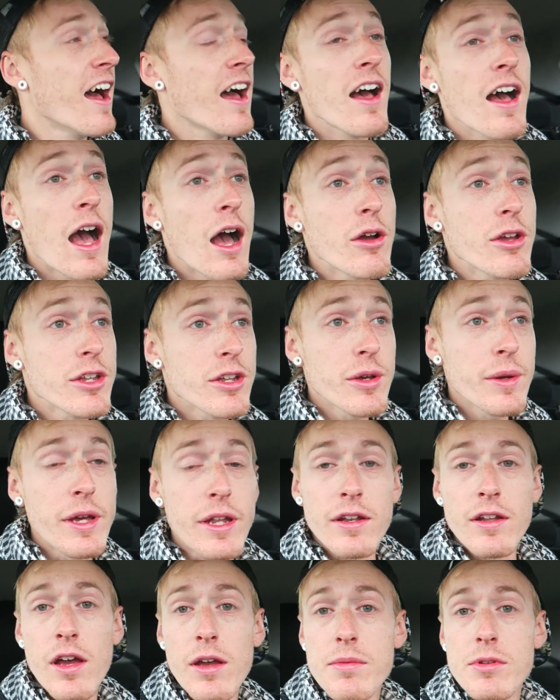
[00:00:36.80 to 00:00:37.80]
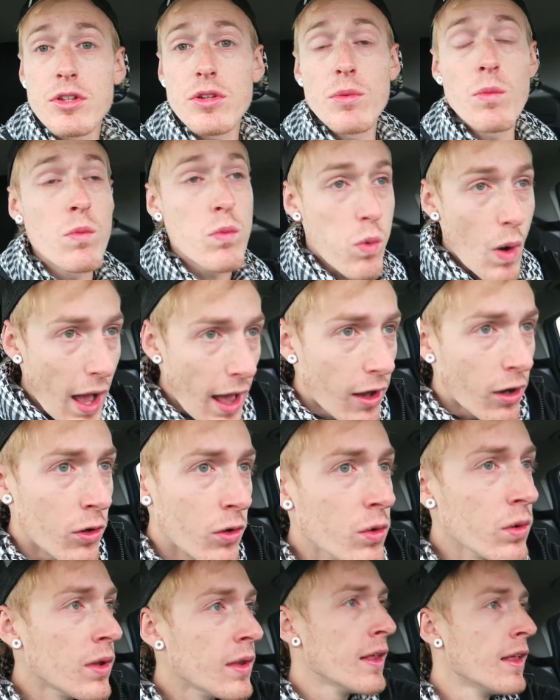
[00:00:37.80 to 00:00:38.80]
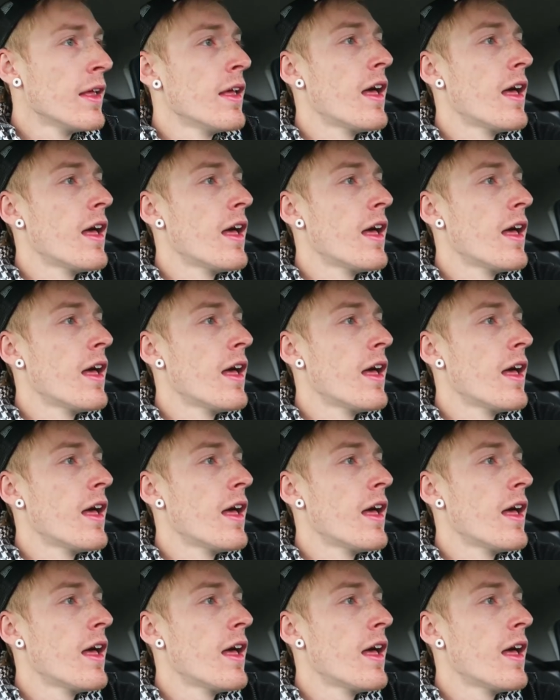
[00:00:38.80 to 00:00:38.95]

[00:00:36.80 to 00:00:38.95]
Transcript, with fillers: How are you doing? I hope you're doing well.